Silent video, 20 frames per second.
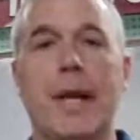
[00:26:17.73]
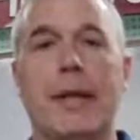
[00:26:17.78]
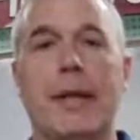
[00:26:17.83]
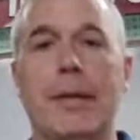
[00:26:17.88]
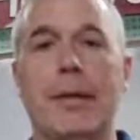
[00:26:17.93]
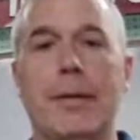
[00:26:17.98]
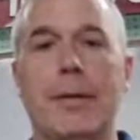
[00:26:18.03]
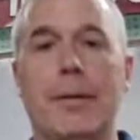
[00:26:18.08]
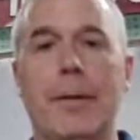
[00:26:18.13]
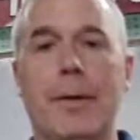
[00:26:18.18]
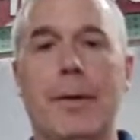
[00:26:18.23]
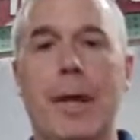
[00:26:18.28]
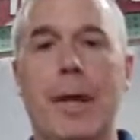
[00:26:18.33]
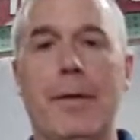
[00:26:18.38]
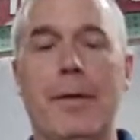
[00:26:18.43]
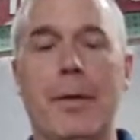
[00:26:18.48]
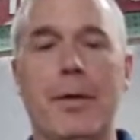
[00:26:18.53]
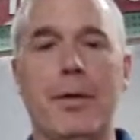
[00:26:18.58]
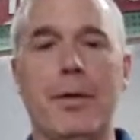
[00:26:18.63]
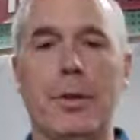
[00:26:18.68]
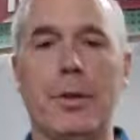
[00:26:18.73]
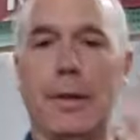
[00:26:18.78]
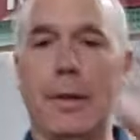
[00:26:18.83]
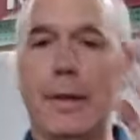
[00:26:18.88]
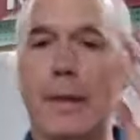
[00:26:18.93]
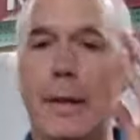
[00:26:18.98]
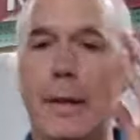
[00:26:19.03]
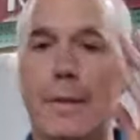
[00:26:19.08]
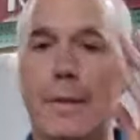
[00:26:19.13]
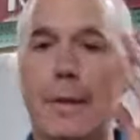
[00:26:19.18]
it's on there forever. So
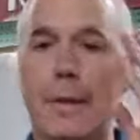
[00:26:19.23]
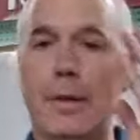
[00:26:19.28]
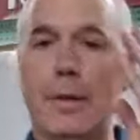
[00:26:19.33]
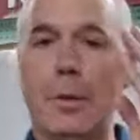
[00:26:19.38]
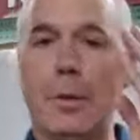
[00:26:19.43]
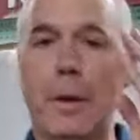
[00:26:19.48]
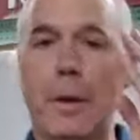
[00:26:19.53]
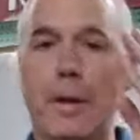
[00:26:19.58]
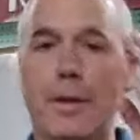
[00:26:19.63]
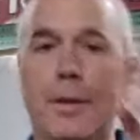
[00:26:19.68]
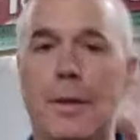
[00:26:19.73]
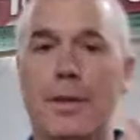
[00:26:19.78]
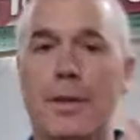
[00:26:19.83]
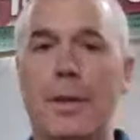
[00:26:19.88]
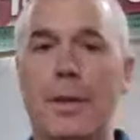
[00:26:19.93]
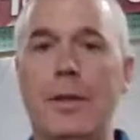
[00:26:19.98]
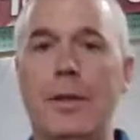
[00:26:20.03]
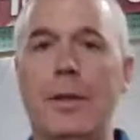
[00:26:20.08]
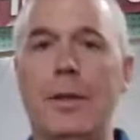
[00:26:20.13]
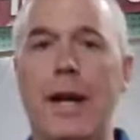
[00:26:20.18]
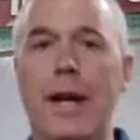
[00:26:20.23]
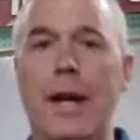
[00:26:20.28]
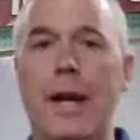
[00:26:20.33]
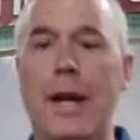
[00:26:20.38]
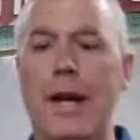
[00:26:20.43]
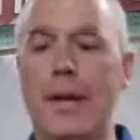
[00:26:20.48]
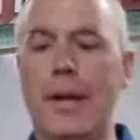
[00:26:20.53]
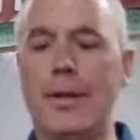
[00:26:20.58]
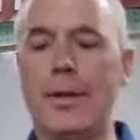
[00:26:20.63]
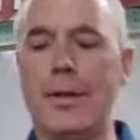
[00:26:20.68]
you definitely don't want this in your
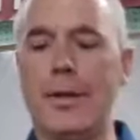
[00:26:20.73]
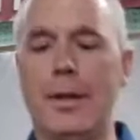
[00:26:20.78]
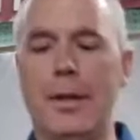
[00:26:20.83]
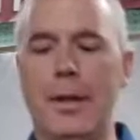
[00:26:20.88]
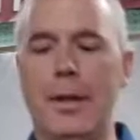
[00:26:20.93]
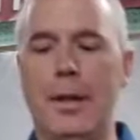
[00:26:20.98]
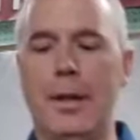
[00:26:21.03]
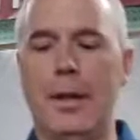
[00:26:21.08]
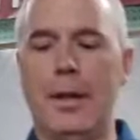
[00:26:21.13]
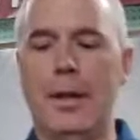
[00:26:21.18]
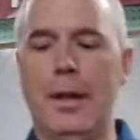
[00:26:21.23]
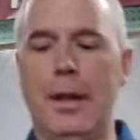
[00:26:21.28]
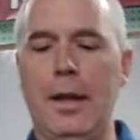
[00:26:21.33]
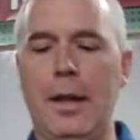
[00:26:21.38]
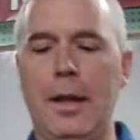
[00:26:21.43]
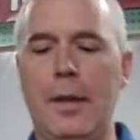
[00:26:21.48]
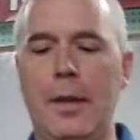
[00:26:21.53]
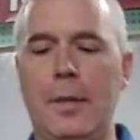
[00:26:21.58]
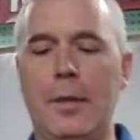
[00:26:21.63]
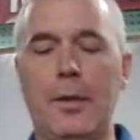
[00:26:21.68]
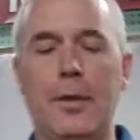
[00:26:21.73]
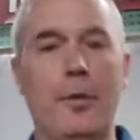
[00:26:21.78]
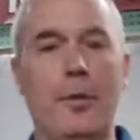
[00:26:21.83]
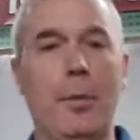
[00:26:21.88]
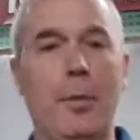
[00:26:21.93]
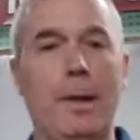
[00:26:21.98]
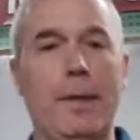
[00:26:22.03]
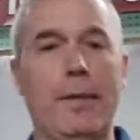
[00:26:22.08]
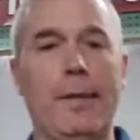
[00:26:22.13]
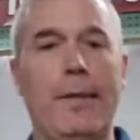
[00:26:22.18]
eyes
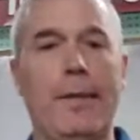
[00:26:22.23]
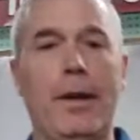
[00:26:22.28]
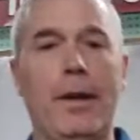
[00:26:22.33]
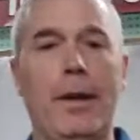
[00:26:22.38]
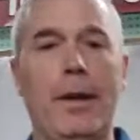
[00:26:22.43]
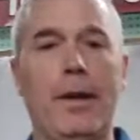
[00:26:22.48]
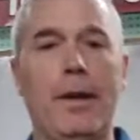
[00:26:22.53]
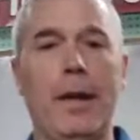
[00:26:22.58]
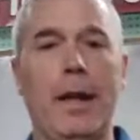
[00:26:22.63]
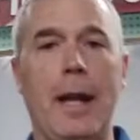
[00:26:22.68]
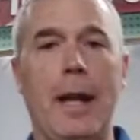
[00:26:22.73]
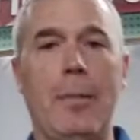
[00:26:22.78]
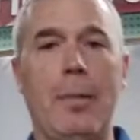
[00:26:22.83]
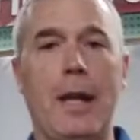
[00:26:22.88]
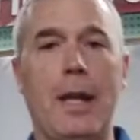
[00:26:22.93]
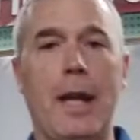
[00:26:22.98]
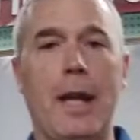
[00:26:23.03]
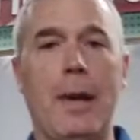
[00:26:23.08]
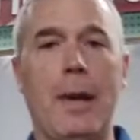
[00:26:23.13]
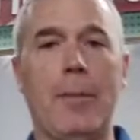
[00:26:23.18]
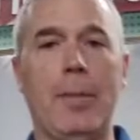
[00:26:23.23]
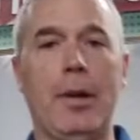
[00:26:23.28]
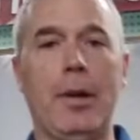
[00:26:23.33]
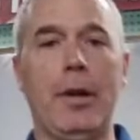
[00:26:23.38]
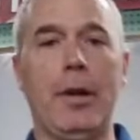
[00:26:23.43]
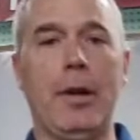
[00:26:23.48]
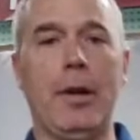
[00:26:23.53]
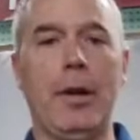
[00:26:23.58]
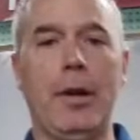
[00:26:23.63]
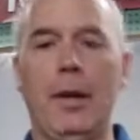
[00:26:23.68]
because you'll be a very unhappy
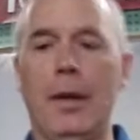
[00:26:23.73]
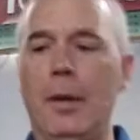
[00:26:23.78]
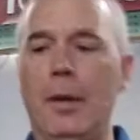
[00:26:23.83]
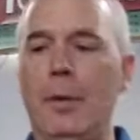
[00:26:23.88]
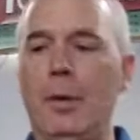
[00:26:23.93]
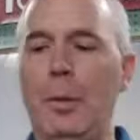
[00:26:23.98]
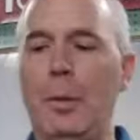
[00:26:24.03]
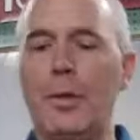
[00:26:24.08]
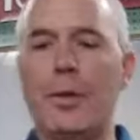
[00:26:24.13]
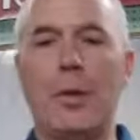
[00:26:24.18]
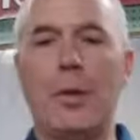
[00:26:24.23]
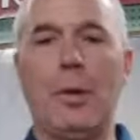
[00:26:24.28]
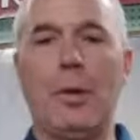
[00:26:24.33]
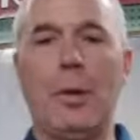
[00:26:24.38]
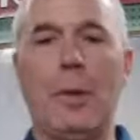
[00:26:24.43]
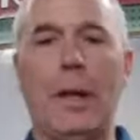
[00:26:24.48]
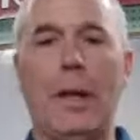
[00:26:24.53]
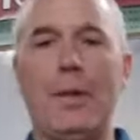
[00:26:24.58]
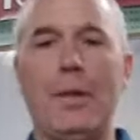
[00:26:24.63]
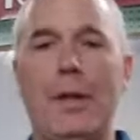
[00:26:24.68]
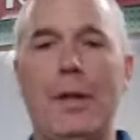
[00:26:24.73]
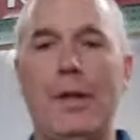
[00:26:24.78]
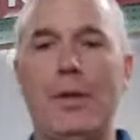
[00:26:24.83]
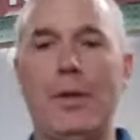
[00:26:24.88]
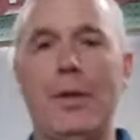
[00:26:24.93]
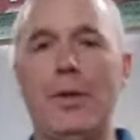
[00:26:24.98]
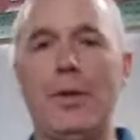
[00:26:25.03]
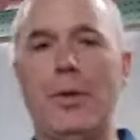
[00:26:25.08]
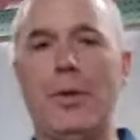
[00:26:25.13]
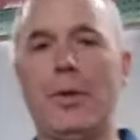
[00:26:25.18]
camper. But what's cool about
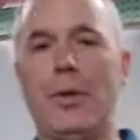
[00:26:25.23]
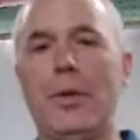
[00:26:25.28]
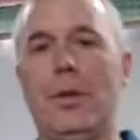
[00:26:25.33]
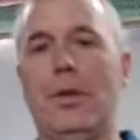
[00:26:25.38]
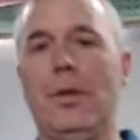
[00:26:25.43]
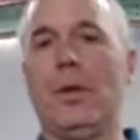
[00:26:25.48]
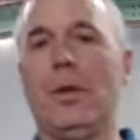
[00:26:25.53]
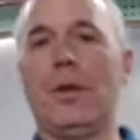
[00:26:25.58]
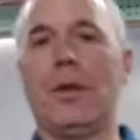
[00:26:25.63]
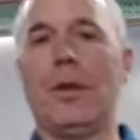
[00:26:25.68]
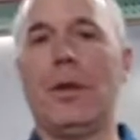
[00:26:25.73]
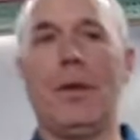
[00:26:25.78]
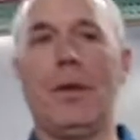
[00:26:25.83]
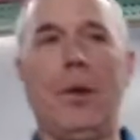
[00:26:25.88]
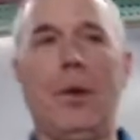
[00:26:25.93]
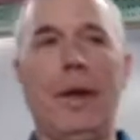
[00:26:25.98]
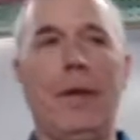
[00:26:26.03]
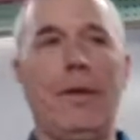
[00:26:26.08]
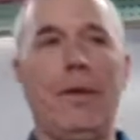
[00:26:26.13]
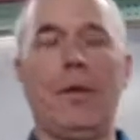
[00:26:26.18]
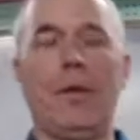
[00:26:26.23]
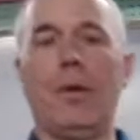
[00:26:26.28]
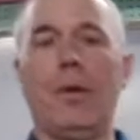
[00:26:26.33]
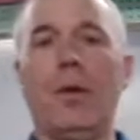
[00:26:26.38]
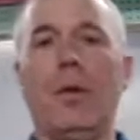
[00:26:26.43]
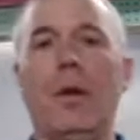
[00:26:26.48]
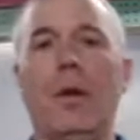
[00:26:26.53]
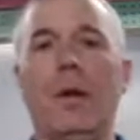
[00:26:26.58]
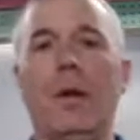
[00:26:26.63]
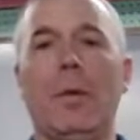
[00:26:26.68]
this is you can go
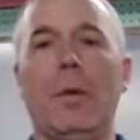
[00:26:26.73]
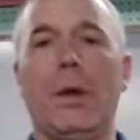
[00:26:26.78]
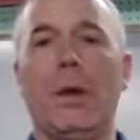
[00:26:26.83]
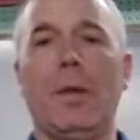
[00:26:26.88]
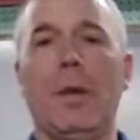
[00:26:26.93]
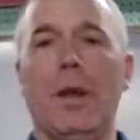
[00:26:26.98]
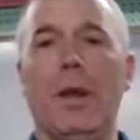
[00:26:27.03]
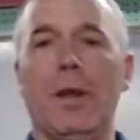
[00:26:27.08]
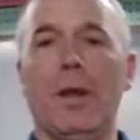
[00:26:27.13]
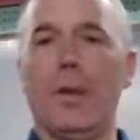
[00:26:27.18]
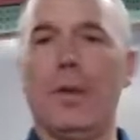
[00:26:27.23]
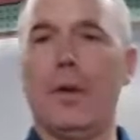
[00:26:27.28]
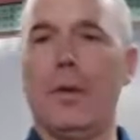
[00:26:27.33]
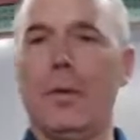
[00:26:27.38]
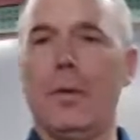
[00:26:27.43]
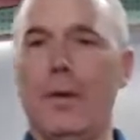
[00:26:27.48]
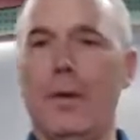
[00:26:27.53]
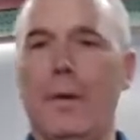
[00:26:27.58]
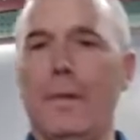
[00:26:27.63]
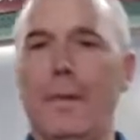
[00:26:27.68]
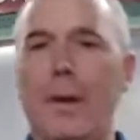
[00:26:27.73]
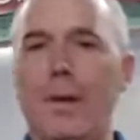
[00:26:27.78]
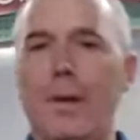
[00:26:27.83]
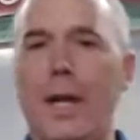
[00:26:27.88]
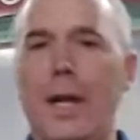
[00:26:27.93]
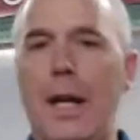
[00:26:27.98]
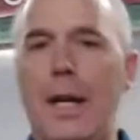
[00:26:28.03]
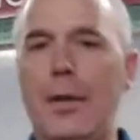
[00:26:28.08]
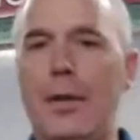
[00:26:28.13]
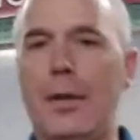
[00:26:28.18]
anywhere with it. You can go in the
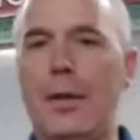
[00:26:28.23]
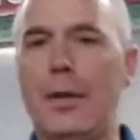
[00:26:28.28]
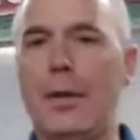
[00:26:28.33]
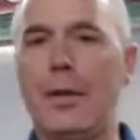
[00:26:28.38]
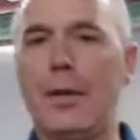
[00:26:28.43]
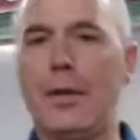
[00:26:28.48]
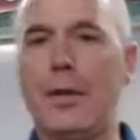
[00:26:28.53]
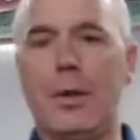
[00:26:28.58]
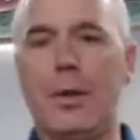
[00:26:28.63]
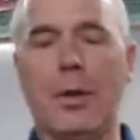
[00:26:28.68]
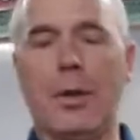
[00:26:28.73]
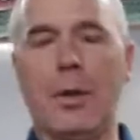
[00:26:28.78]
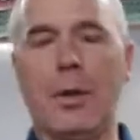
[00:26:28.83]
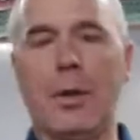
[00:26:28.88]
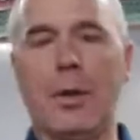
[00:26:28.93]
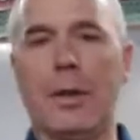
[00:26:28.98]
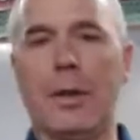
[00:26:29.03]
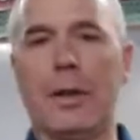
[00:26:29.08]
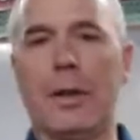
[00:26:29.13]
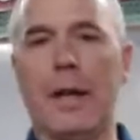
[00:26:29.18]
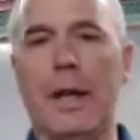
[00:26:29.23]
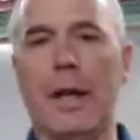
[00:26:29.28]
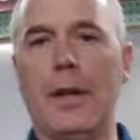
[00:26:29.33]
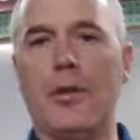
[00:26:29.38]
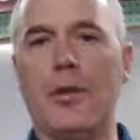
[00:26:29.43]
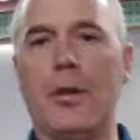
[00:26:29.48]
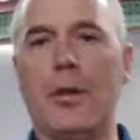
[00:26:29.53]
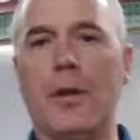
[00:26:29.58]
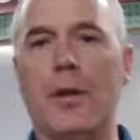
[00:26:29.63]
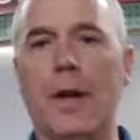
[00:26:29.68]
foundations, you can go along
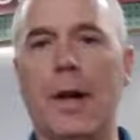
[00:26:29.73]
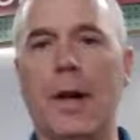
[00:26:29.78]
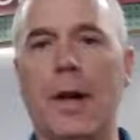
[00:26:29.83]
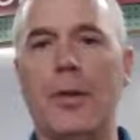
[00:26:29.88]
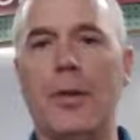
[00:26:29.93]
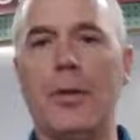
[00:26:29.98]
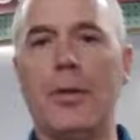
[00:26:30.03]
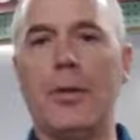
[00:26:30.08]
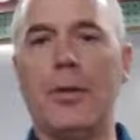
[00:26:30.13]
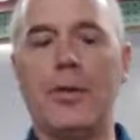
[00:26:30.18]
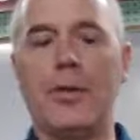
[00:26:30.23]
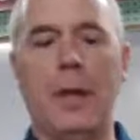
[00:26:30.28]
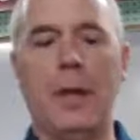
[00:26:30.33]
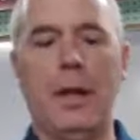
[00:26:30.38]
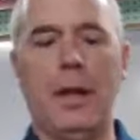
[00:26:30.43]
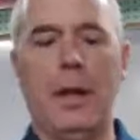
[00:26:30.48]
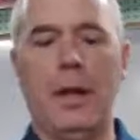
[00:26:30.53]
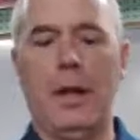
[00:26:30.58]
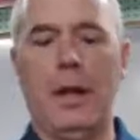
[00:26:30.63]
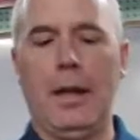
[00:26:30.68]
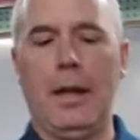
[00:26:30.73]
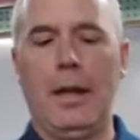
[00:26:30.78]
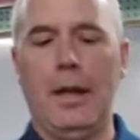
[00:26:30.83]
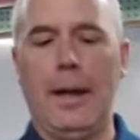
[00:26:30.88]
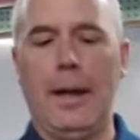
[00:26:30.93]
the edge of your house.